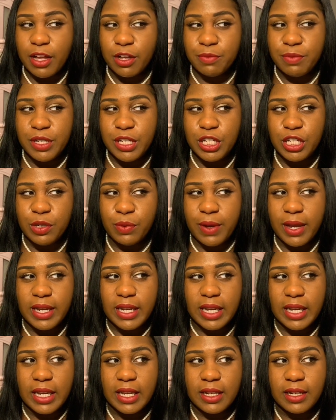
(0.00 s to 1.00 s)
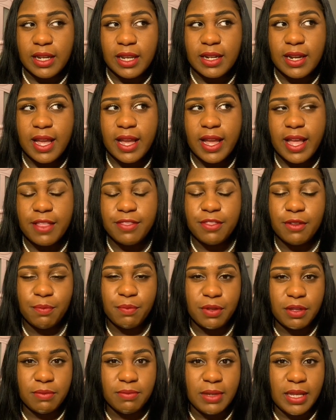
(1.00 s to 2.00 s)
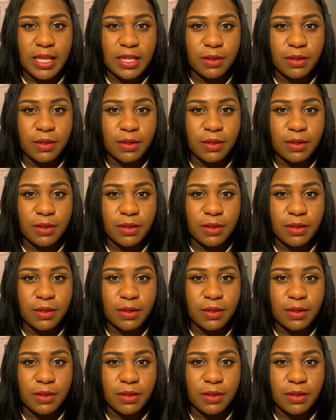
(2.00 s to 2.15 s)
OBGYN and I had them put me